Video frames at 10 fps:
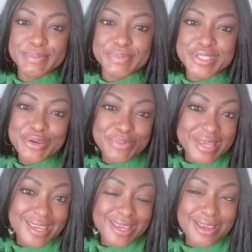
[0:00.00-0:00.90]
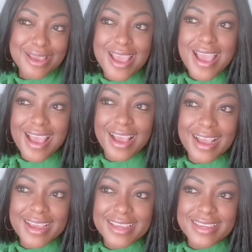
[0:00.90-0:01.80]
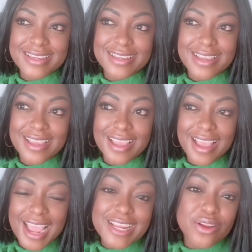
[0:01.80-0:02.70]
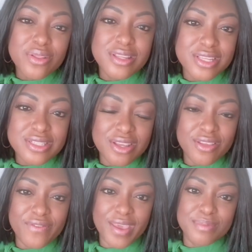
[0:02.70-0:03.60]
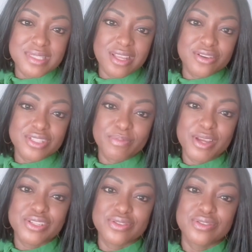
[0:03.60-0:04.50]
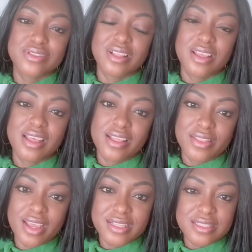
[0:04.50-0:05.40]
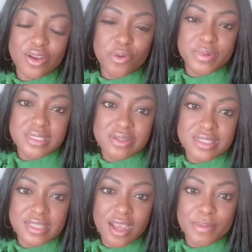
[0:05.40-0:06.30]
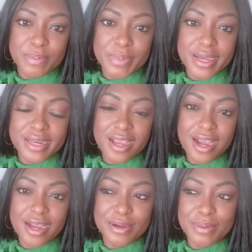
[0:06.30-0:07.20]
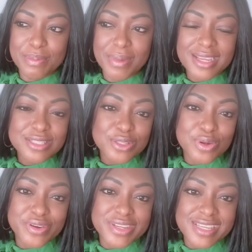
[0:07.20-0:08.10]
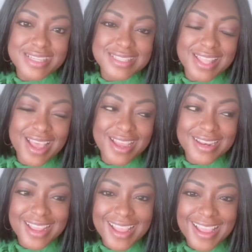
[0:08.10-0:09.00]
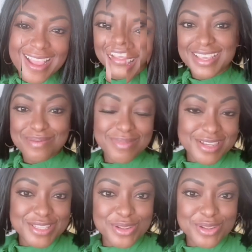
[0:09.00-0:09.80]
So me, I know that there's other families that are special that's hoping to adopt, but my story is that my